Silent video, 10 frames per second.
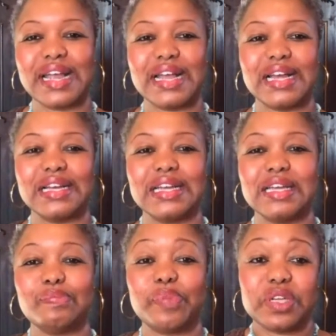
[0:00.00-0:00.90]
and
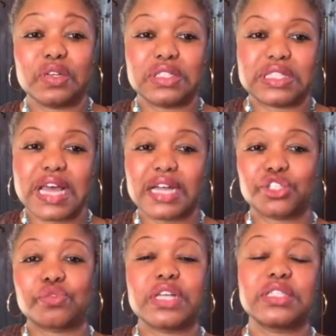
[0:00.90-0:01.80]
it builds that
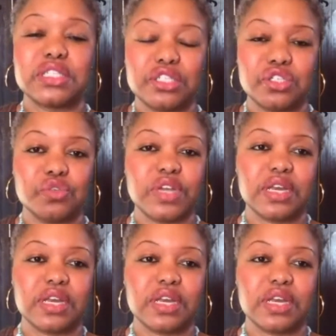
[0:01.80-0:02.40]
trust in you